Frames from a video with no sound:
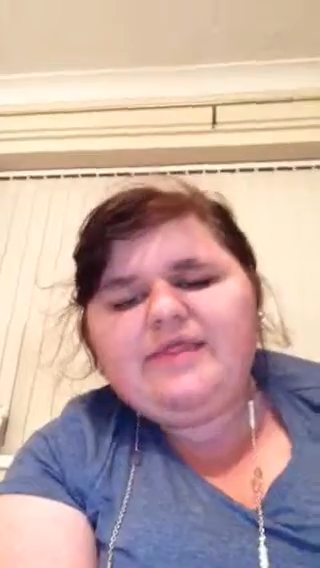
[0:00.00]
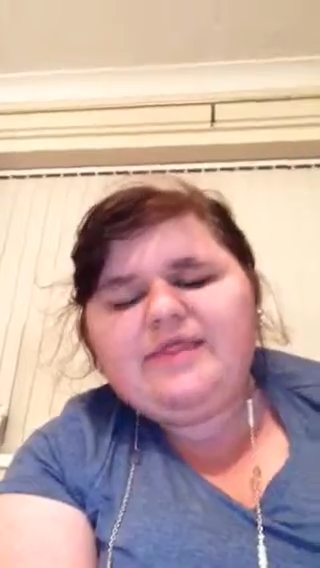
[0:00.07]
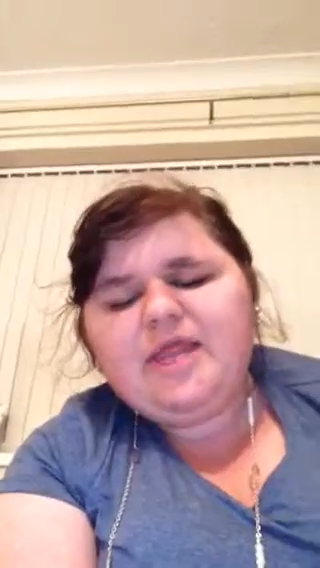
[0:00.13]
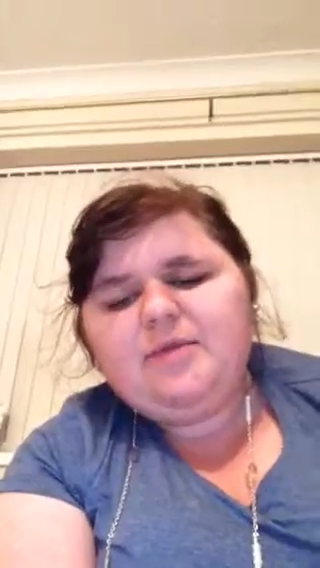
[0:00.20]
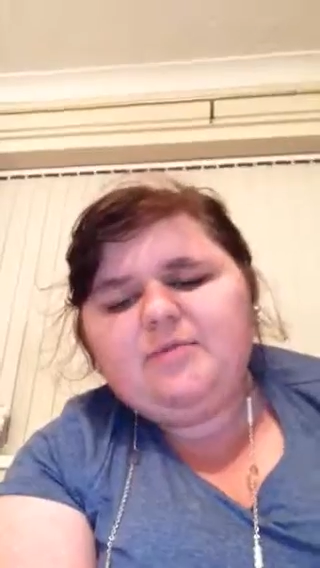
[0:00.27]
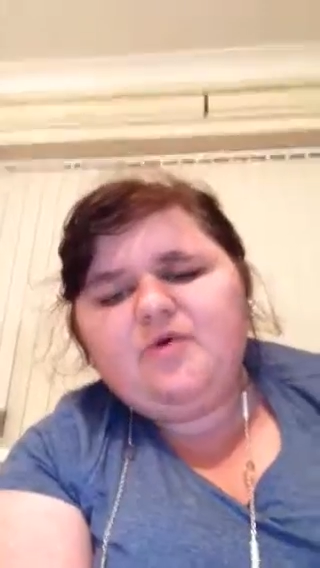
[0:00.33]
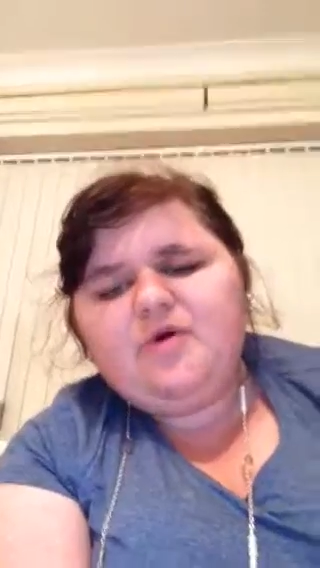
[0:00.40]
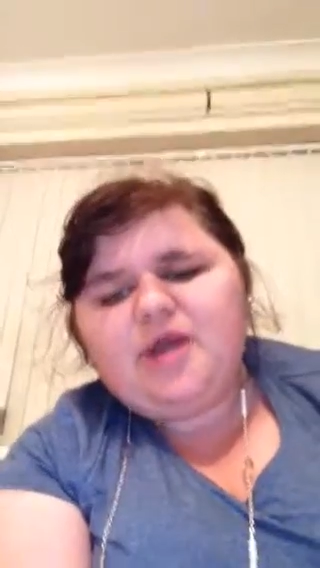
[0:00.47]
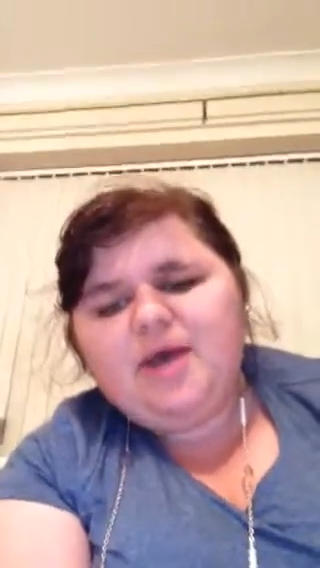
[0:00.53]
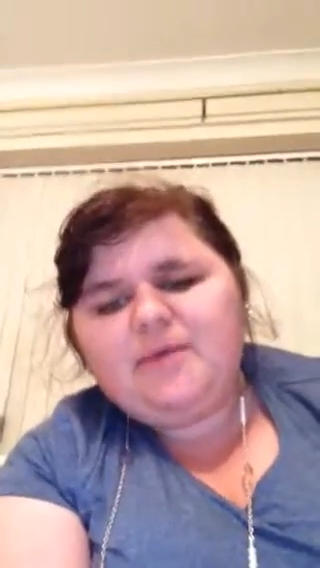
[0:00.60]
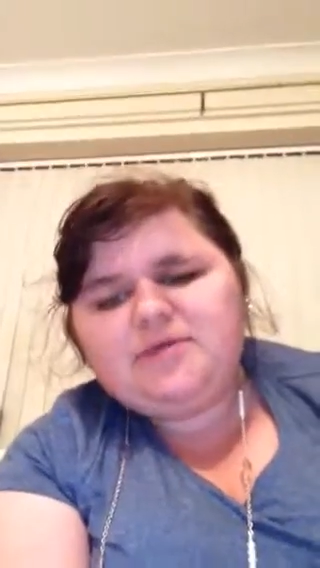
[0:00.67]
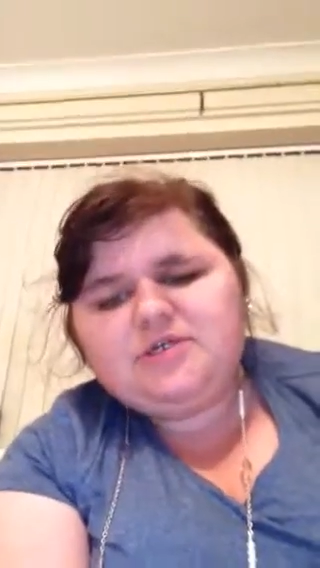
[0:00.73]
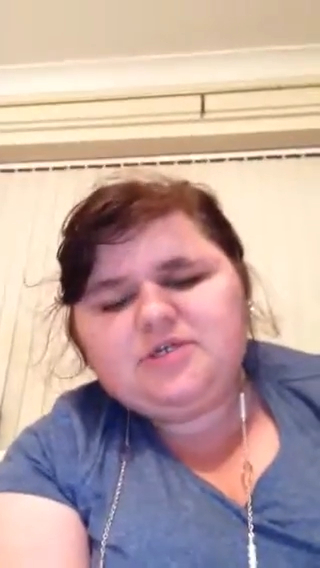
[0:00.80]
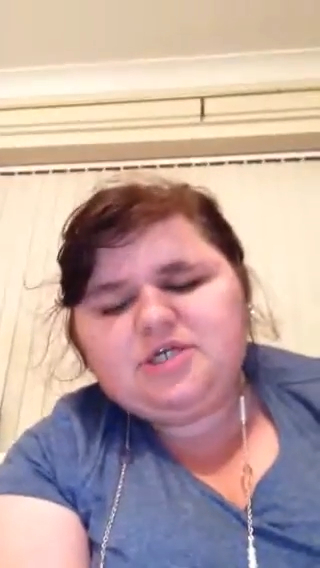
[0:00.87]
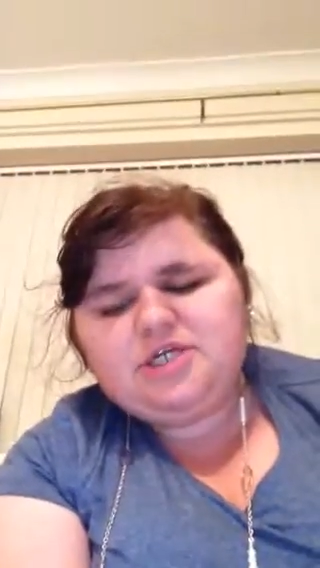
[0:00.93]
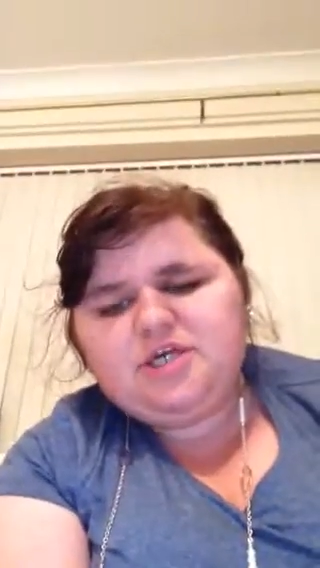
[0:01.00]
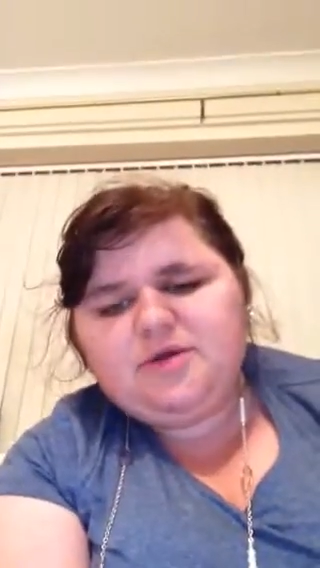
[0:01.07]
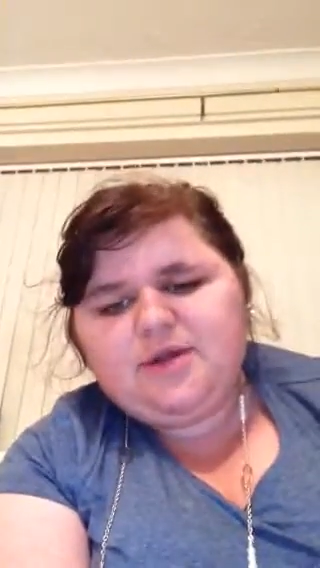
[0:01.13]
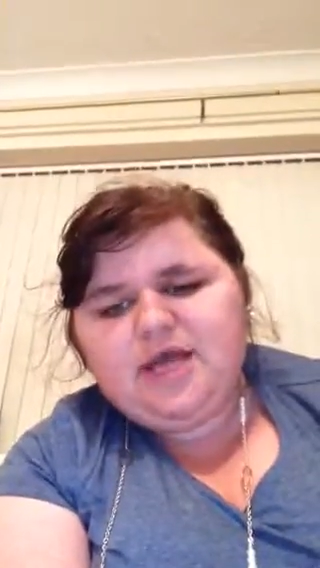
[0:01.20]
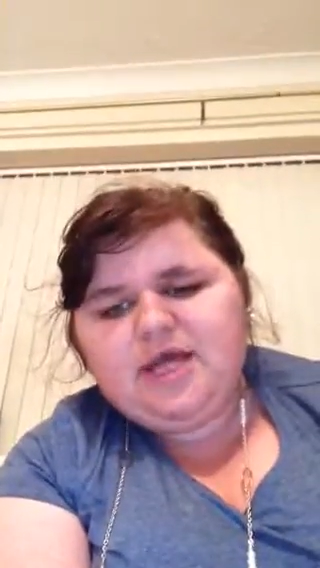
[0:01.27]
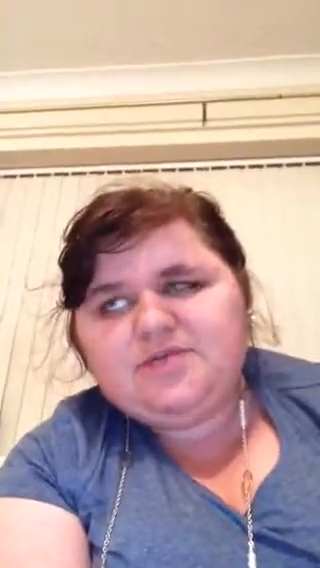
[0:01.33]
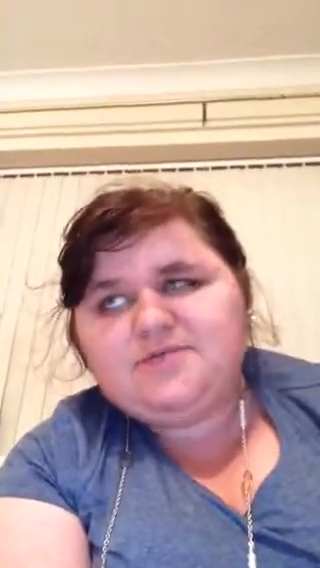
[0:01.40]
then I'm more than happy to do
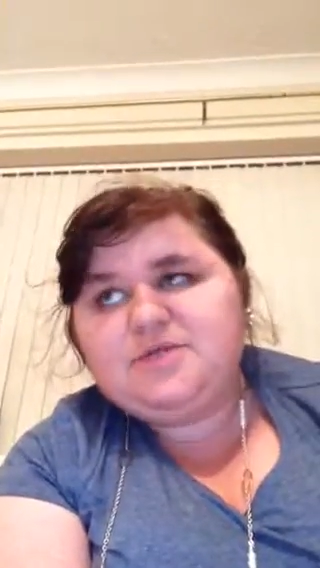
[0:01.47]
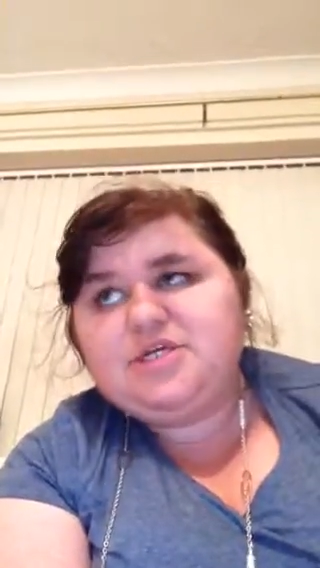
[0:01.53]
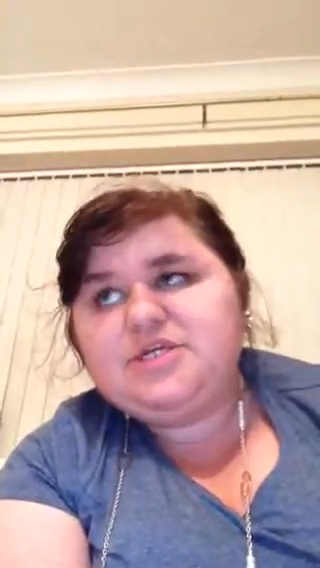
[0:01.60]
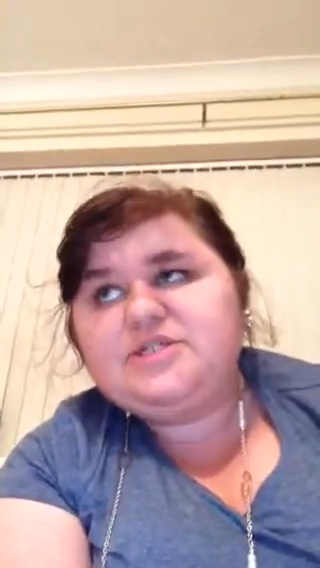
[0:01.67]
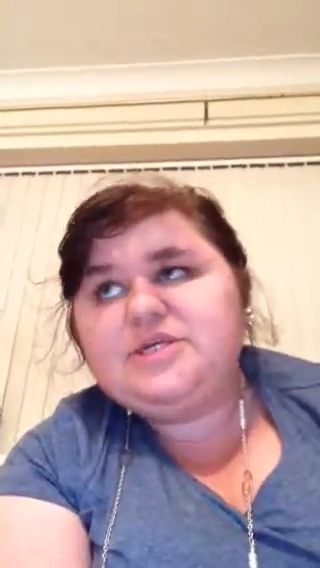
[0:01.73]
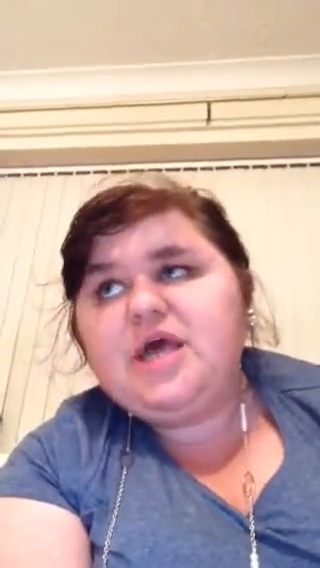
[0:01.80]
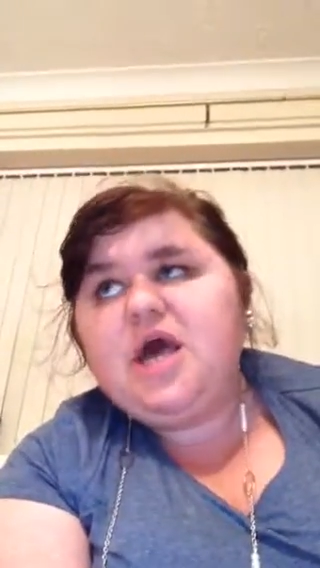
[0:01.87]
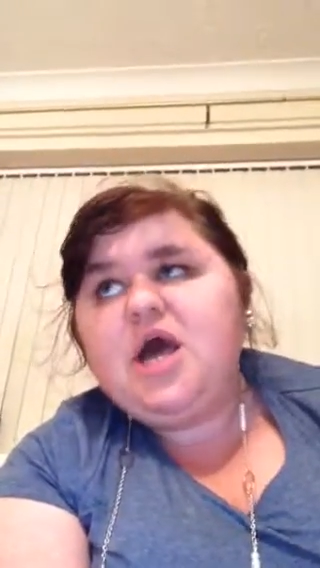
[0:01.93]
Q&A's, because